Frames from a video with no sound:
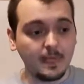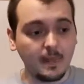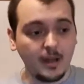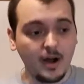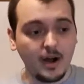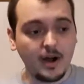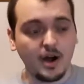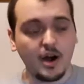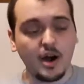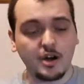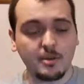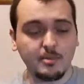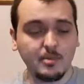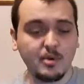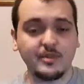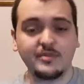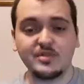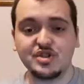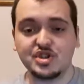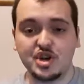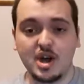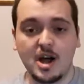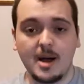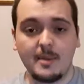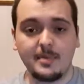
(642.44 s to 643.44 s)
our automotive
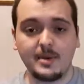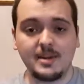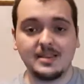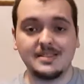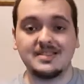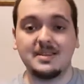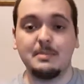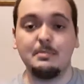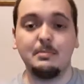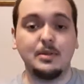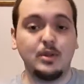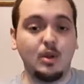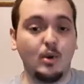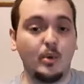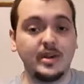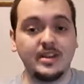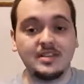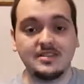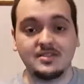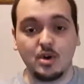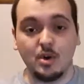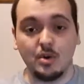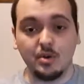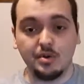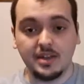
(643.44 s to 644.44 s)
shop is
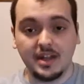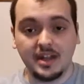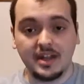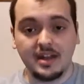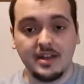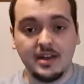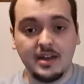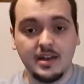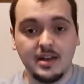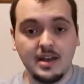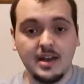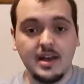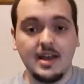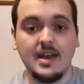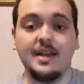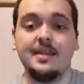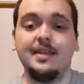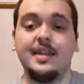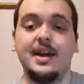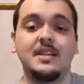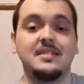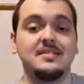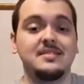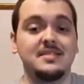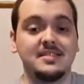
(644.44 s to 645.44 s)
employees only, and
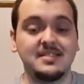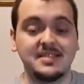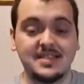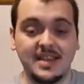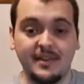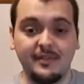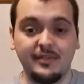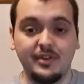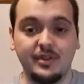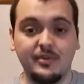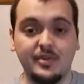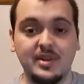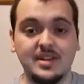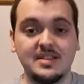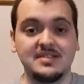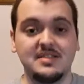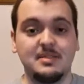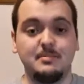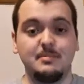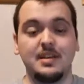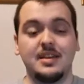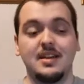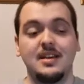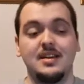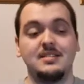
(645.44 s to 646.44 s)
that is a safety reason
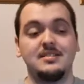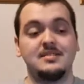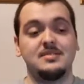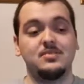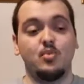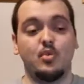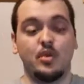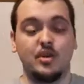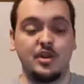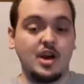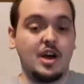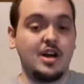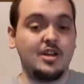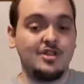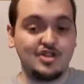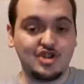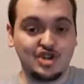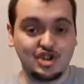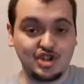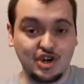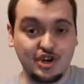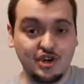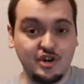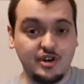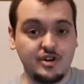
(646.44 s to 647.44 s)
because we're not
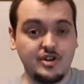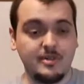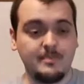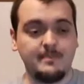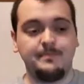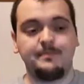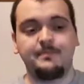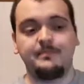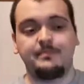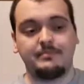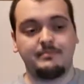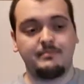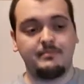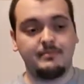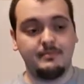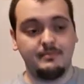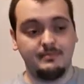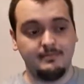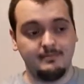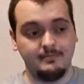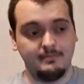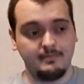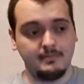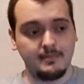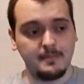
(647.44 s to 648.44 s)
insured.
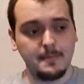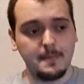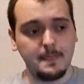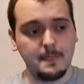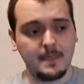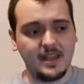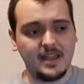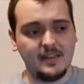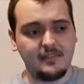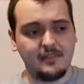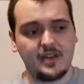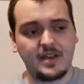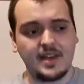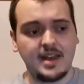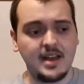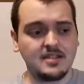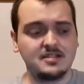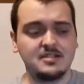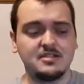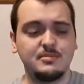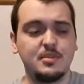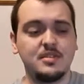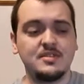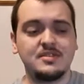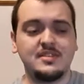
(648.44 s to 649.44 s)
If a
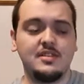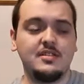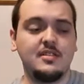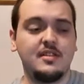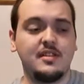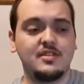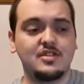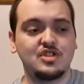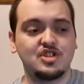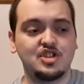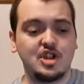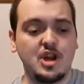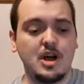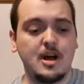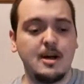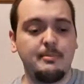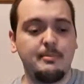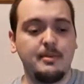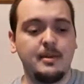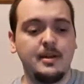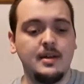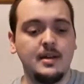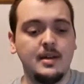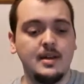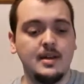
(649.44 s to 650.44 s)
customer is into the
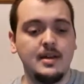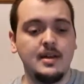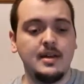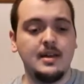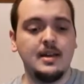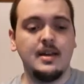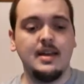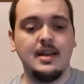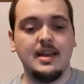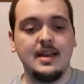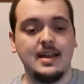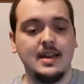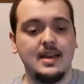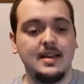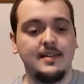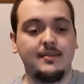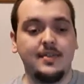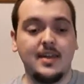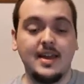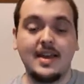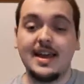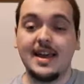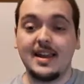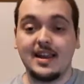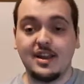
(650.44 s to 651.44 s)
shop, if
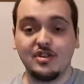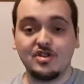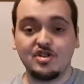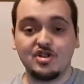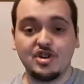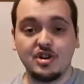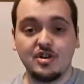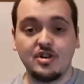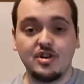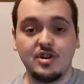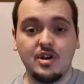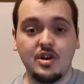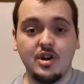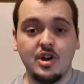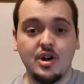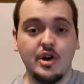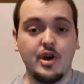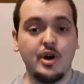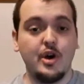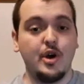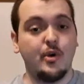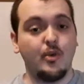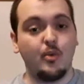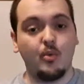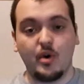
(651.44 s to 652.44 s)
they get injured,
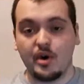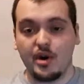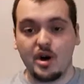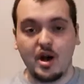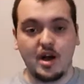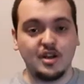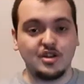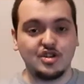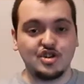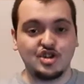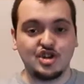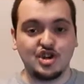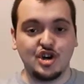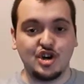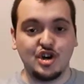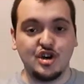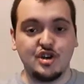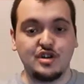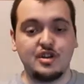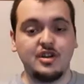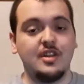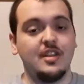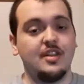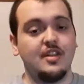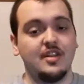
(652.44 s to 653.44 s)
we're not
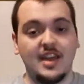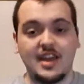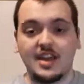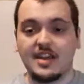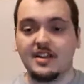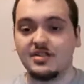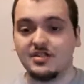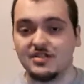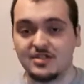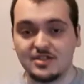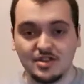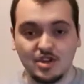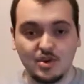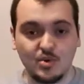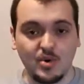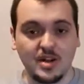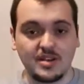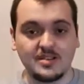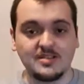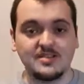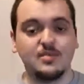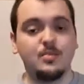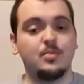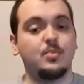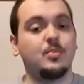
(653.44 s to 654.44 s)
insured and they can sue
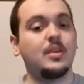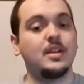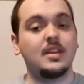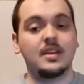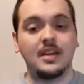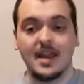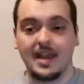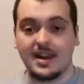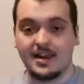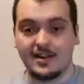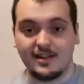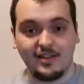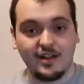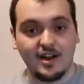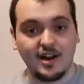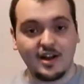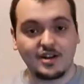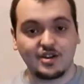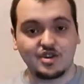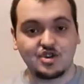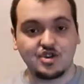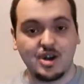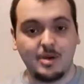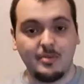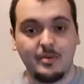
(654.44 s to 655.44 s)
us, we'd get in a lot of
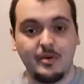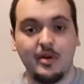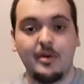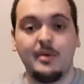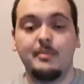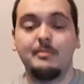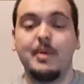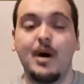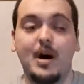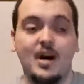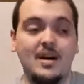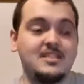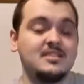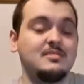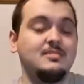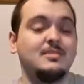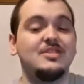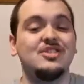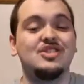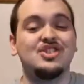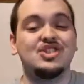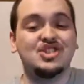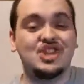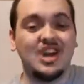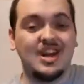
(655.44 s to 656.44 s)
trouble and possibly
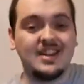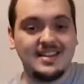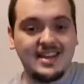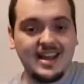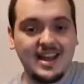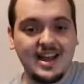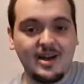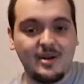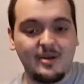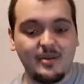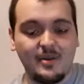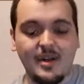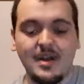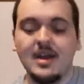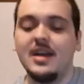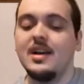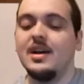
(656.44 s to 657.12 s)
shut down.